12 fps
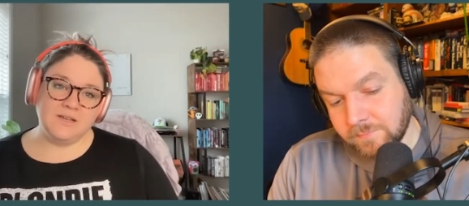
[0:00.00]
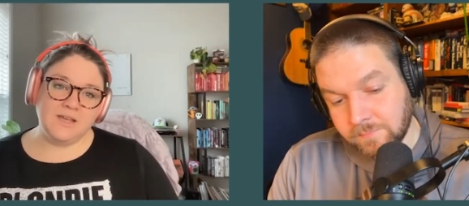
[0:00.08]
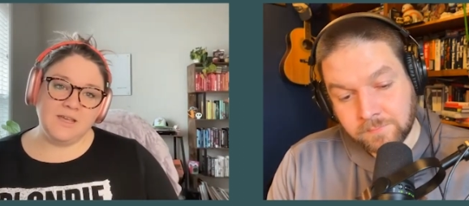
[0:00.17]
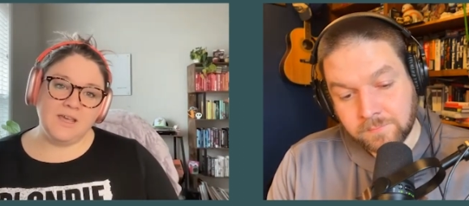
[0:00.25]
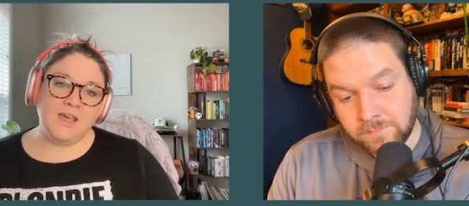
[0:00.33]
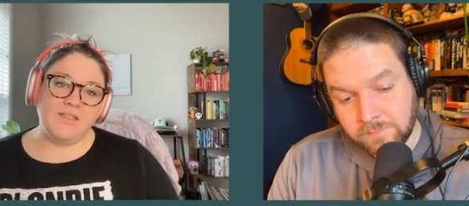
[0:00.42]

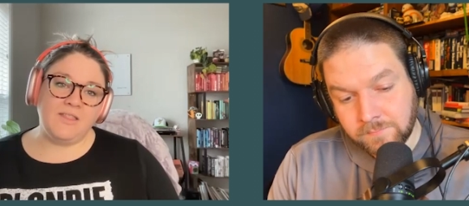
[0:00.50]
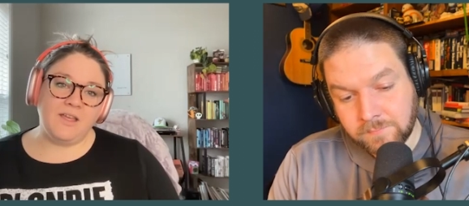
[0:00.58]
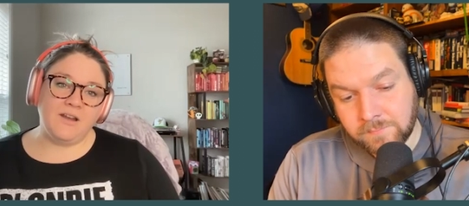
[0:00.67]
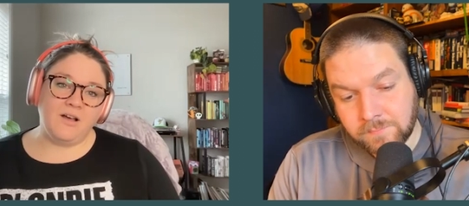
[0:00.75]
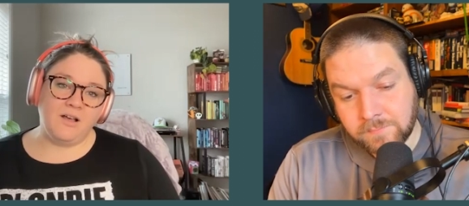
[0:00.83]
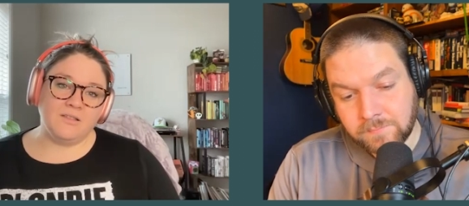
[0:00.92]
Speaker 1: mm-hmm. and
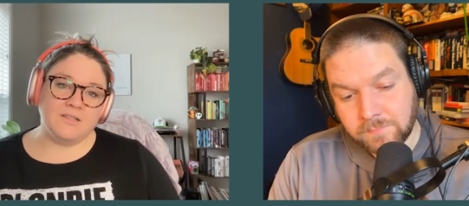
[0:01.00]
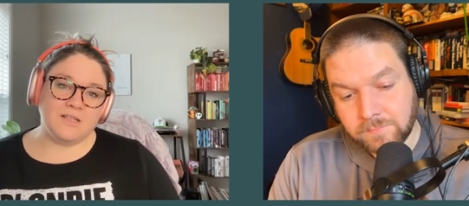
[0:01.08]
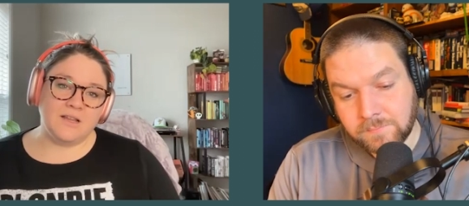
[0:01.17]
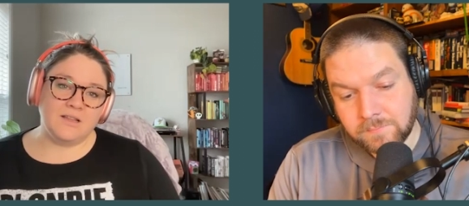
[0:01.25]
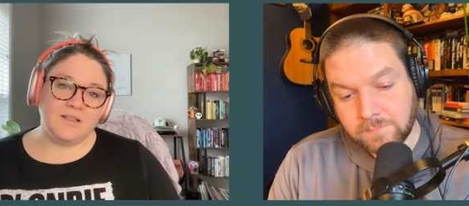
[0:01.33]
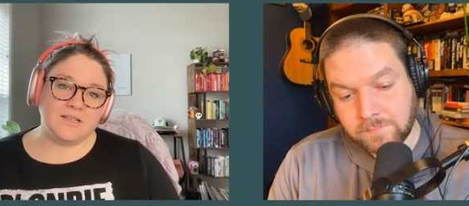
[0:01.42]
then all of
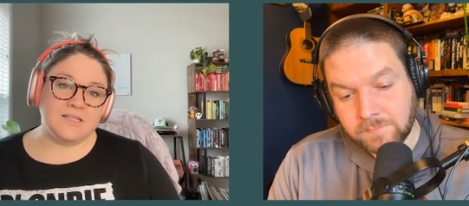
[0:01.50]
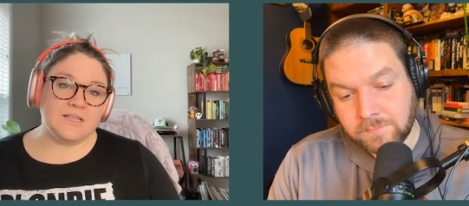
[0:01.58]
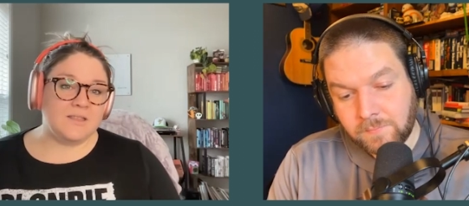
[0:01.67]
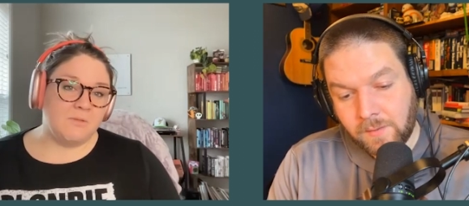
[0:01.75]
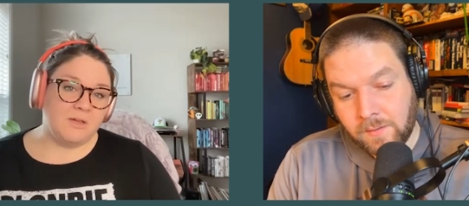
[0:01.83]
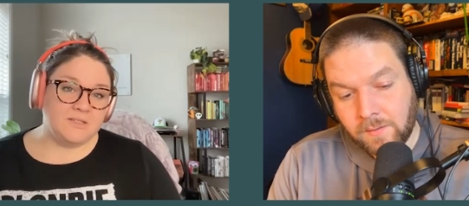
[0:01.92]
a sudden they
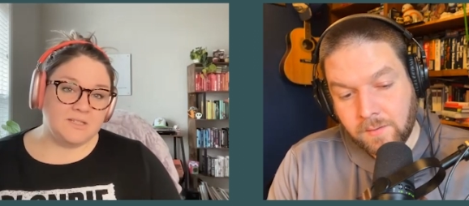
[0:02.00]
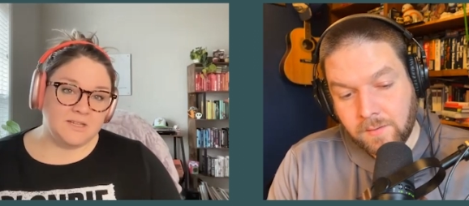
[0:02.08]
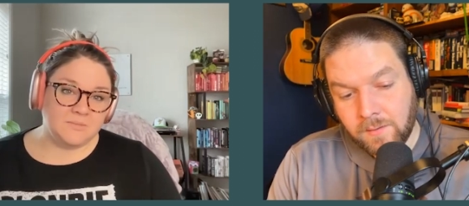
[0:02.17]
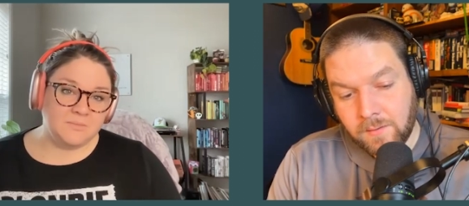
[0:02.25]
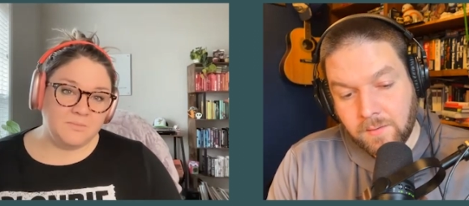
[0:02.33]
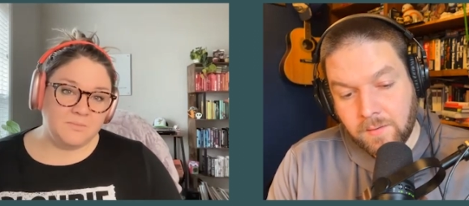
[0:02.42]
see the
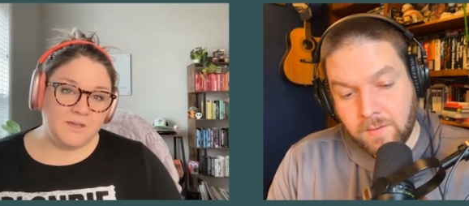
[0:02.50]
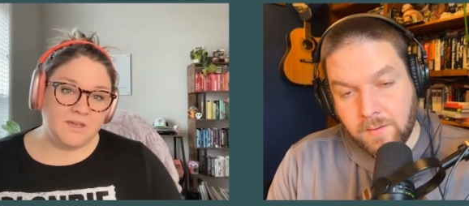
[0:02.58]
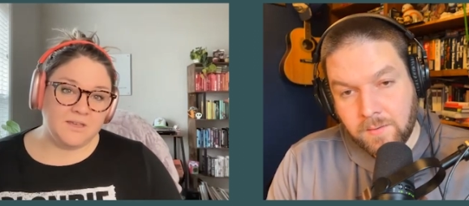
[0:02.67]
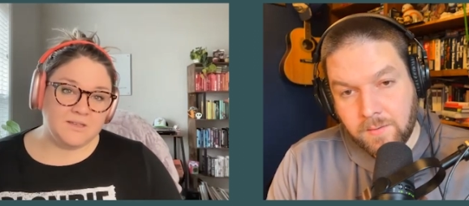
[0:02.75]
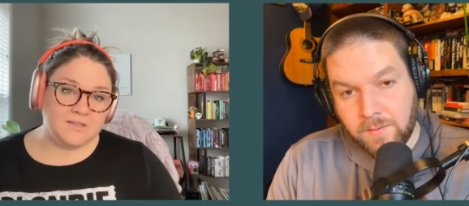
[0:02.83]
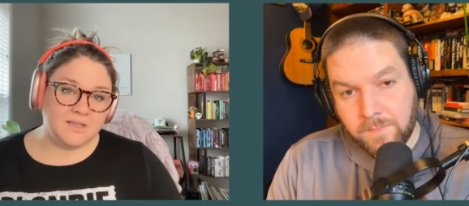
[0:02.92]
mountain
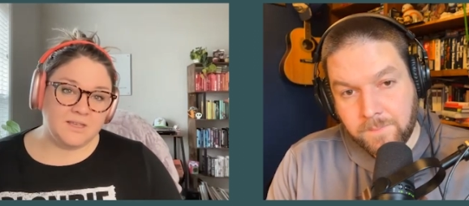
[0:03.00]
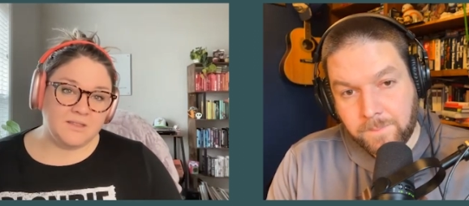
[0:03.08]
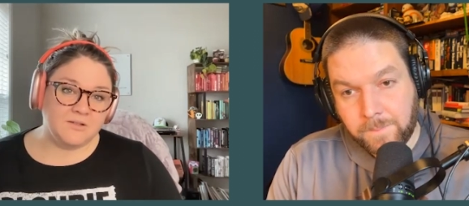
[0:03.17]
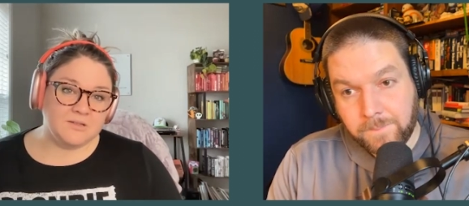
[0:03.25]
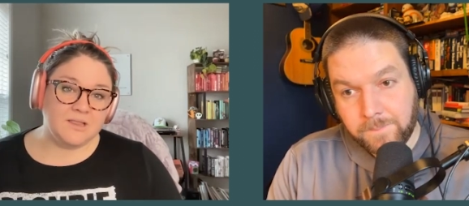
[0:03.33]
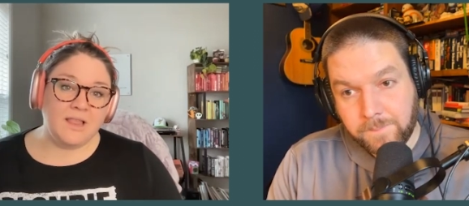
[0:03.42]
because
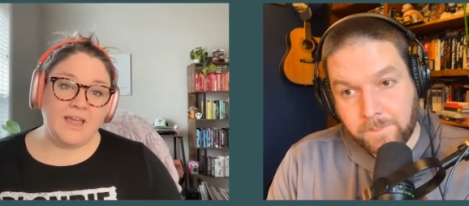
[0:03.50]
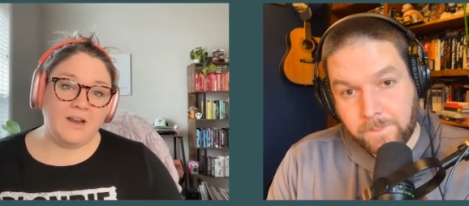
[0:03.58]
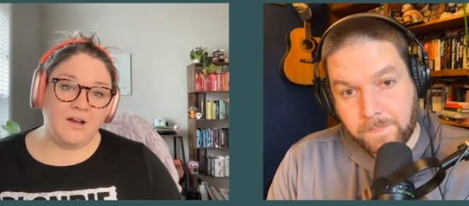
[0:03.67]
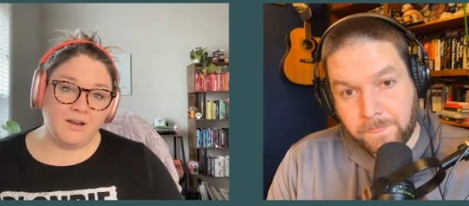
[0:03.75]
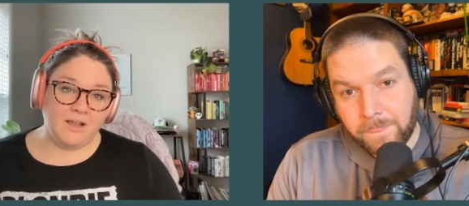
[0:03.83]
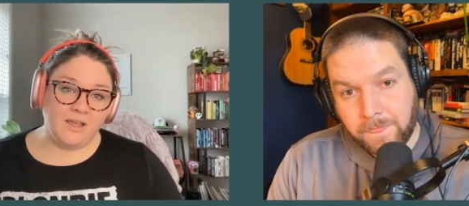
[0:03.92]
like there's
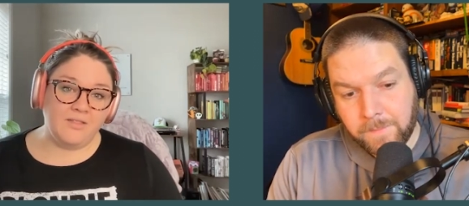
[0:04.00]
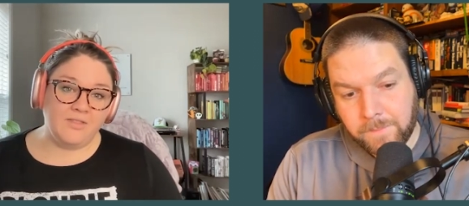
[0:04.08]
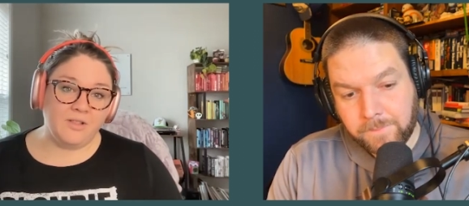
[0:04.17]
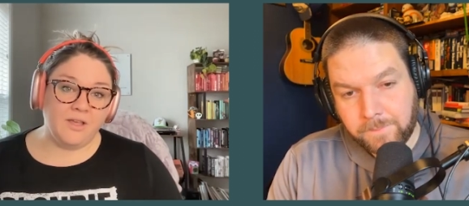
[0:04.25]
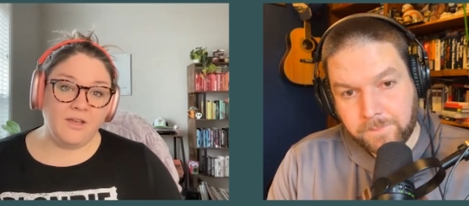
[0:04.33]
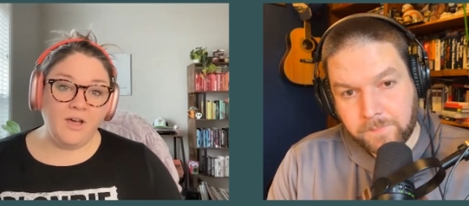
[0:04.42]
light on it,
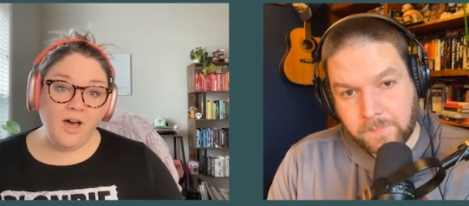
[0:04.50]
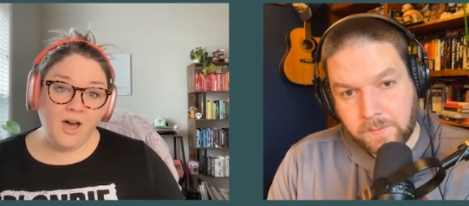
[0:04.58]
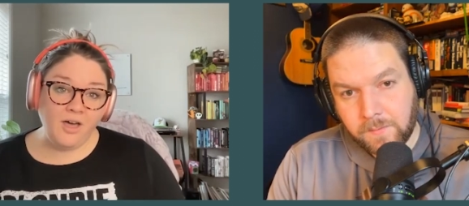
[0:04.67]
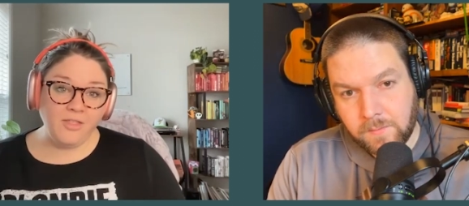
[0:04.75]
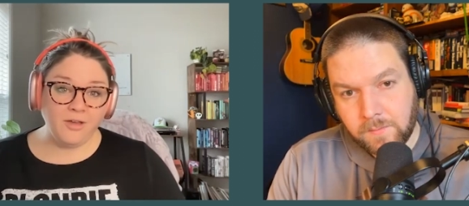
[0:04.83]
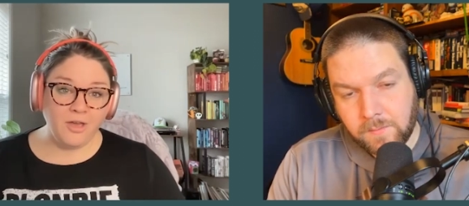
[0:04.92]
and they're like,
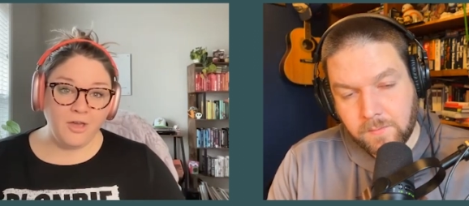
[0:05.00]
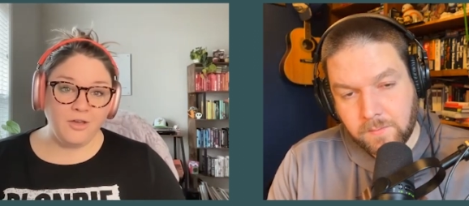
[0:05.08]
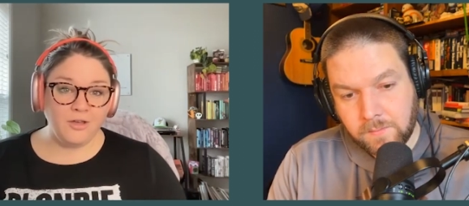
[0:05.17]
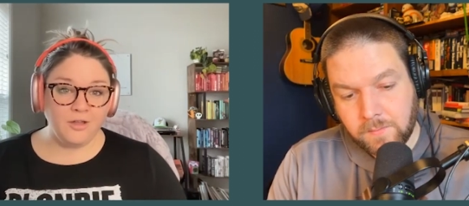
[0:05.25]
oh, the king